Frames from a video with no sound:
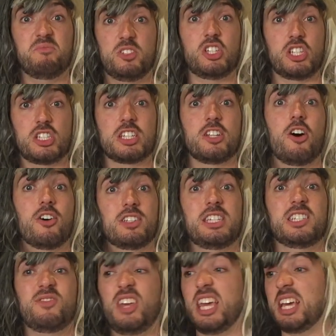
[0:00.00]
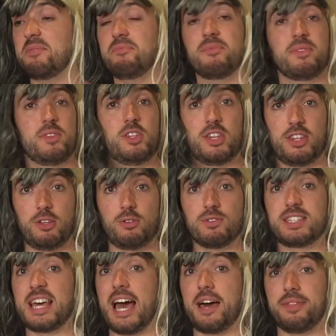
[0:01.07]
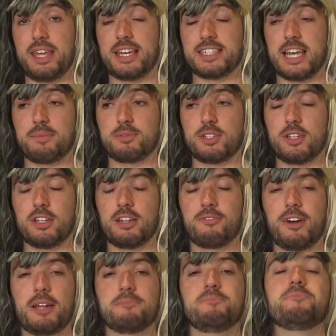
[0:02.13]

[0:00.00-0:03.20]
just as long as it's vegan, use that, that's absolutely fine.